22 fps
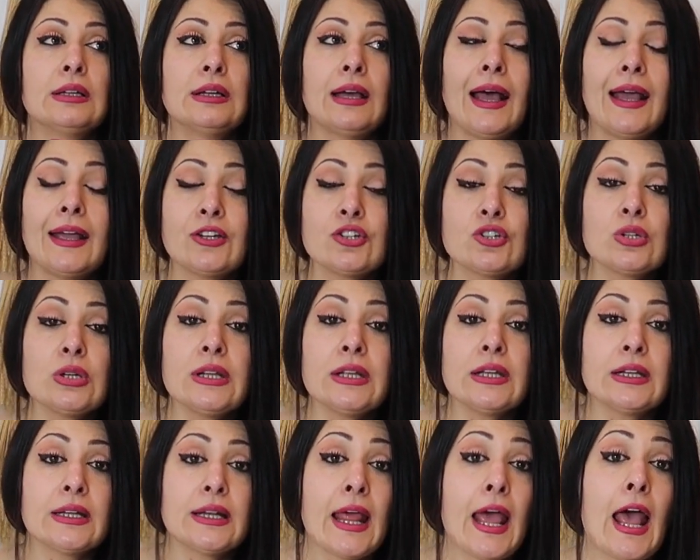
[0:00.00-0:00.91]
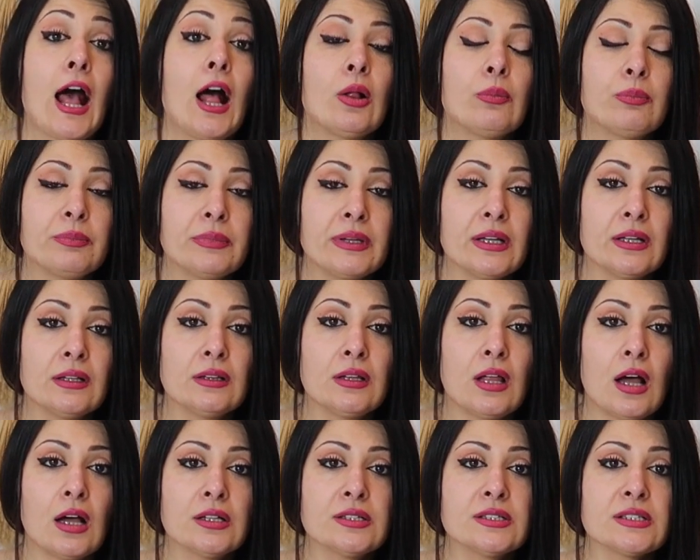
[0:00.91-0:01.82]
actually it helped me a
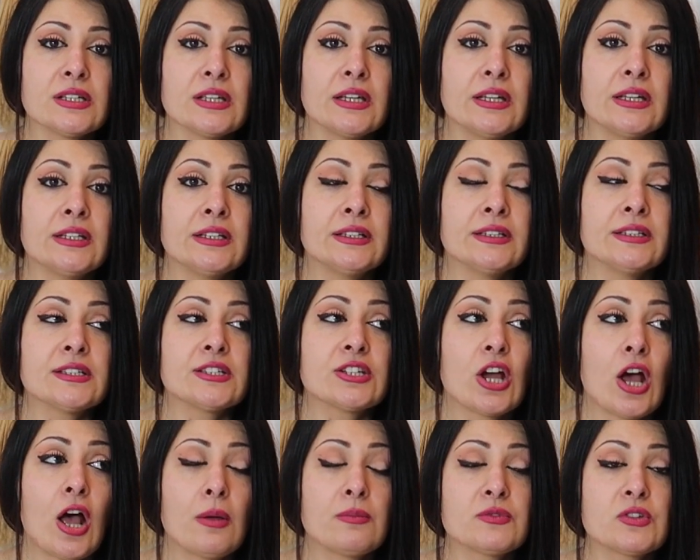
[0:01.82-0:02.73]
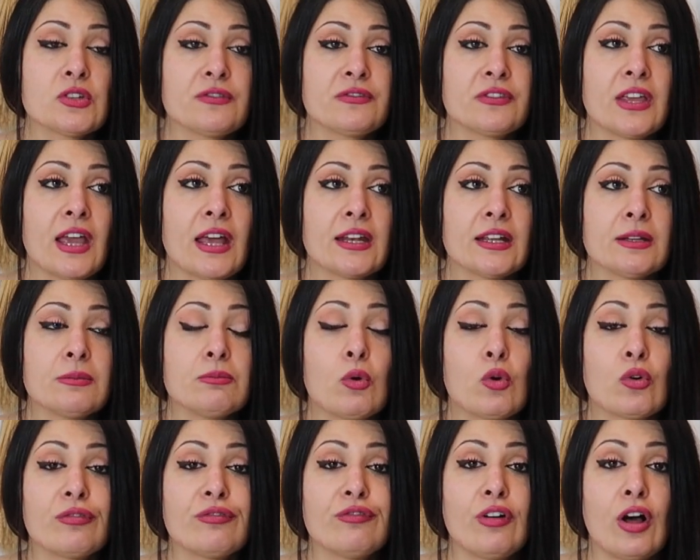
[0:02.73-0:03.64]
lot in terms of getting
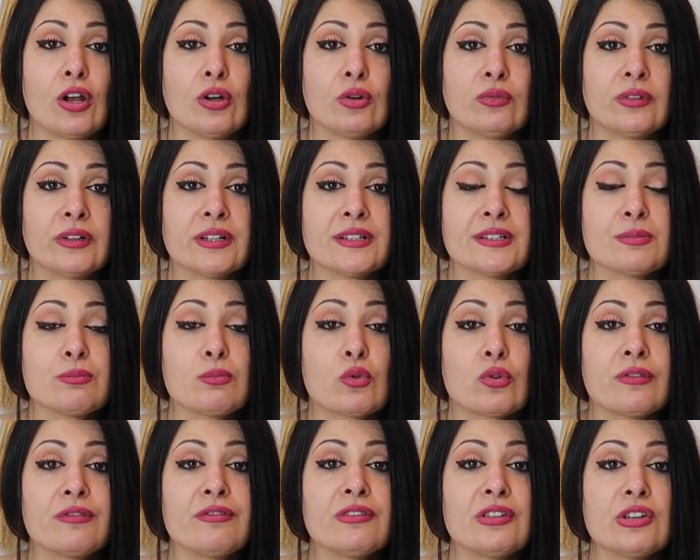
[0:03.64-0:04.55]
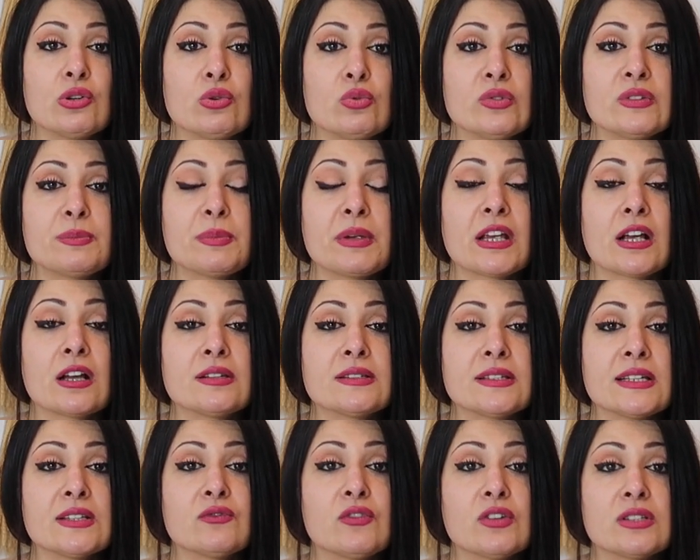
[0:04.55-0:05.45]
more followers, more views, because
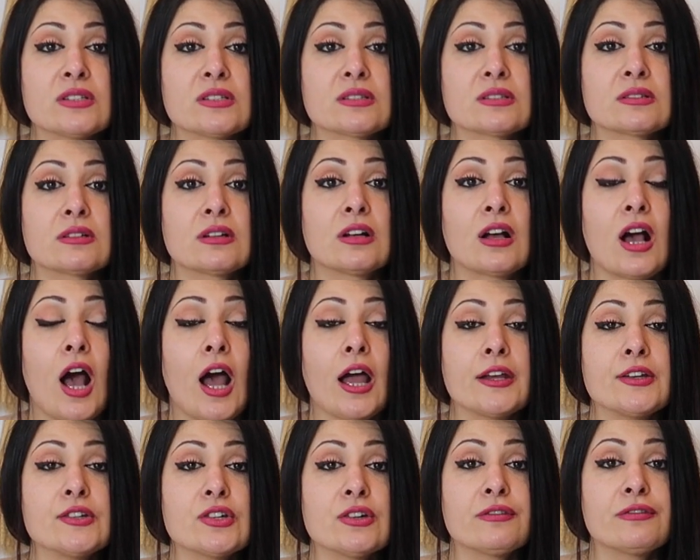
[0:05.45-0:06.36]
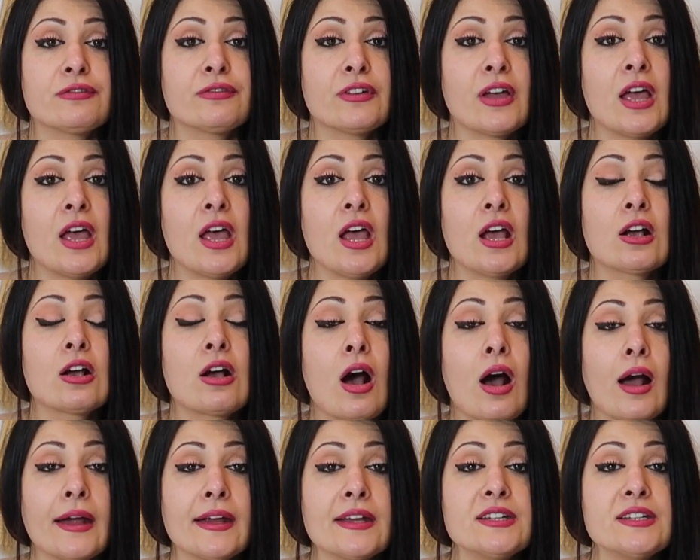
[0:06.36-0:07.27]
it was kind of
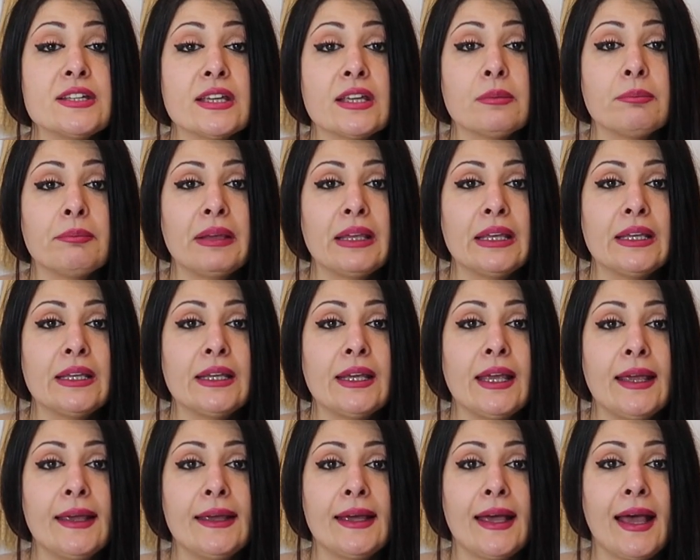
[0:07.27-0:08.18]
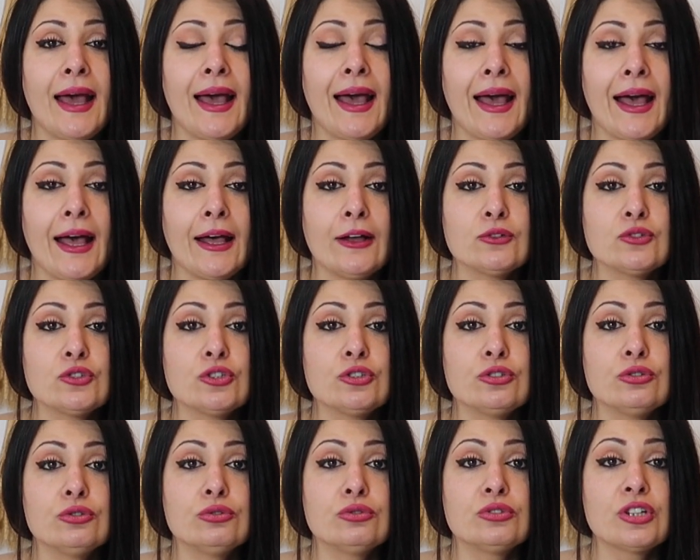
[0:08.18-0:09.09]
guiding me how
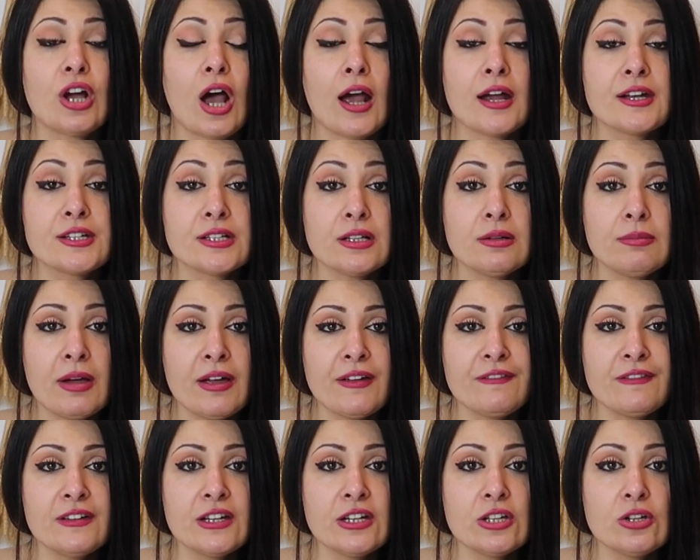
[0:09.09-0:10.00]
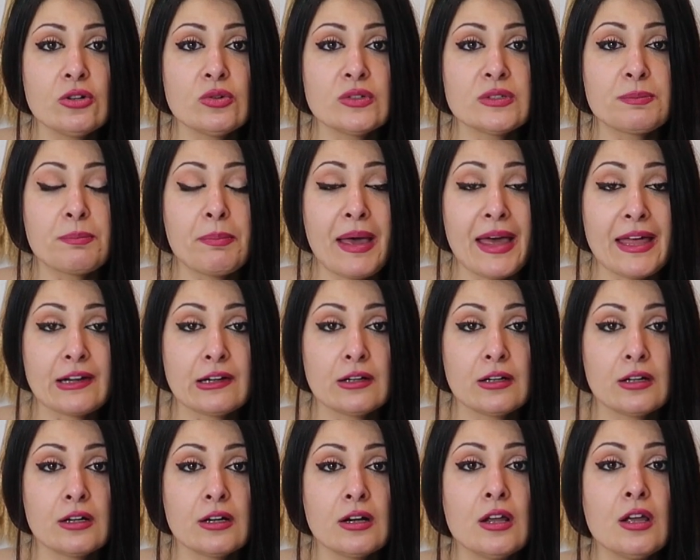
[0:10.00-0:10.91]
to title my videos
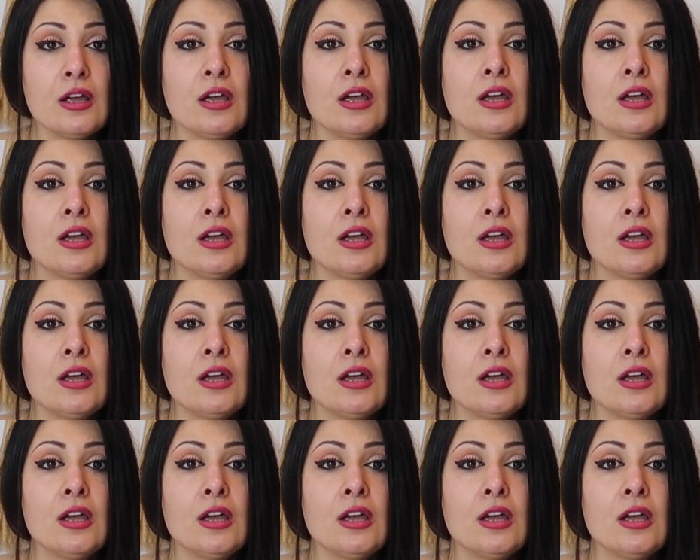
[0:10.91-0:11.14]
better,